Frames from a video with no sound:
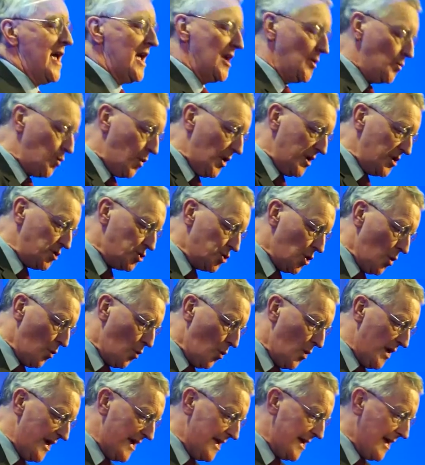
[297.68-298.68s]
in which
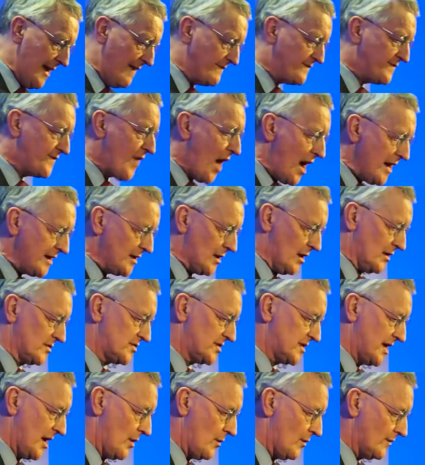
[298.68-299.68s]
we find
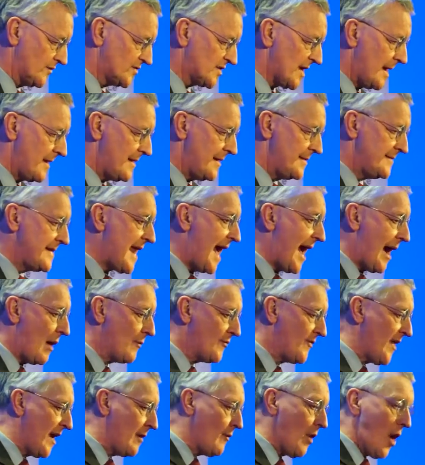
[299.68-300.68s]
ourselves.
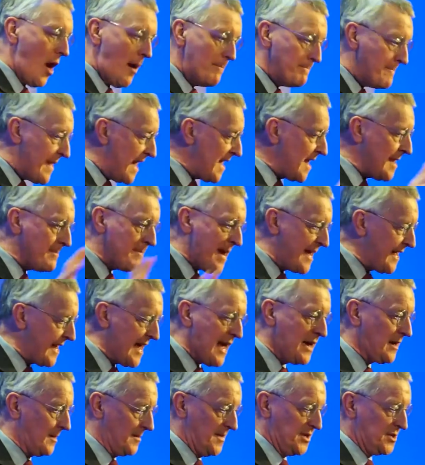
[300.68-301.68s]
Now, there are many,
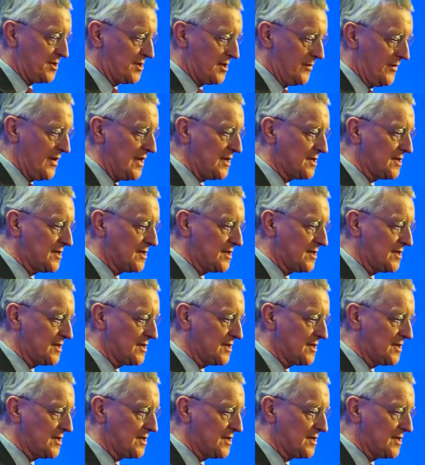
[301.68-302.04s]
many elements to